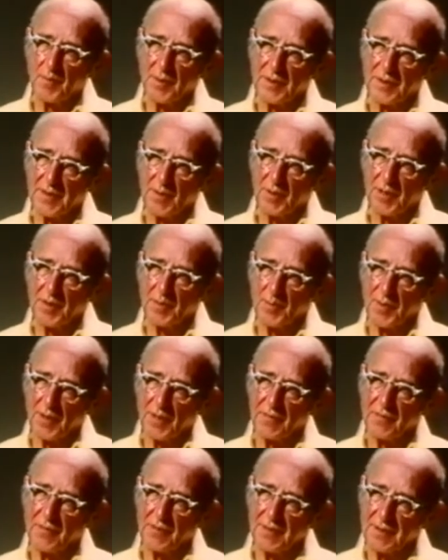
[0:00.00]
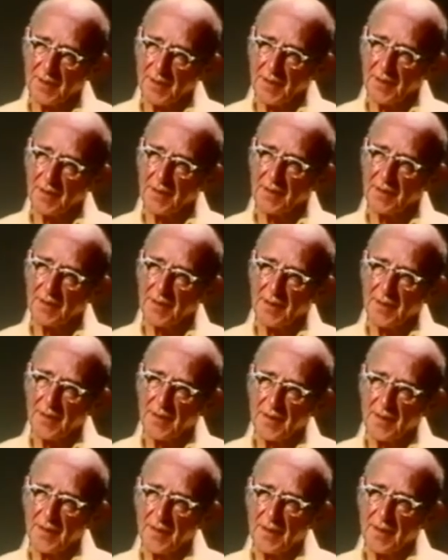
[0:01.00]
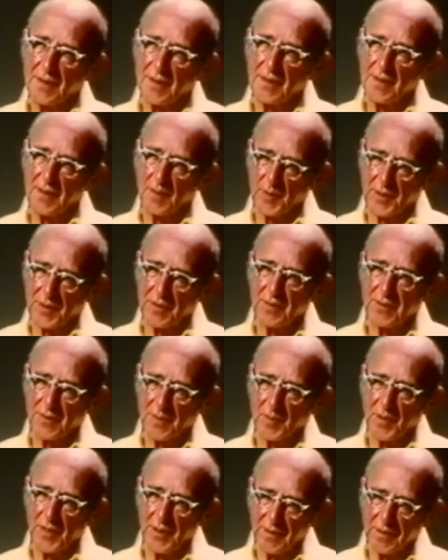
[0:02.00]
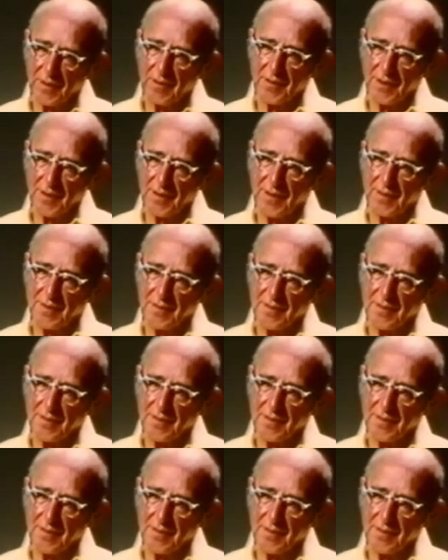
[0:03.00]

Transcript: But some other part of you is saying, yeah, but there's some anger there.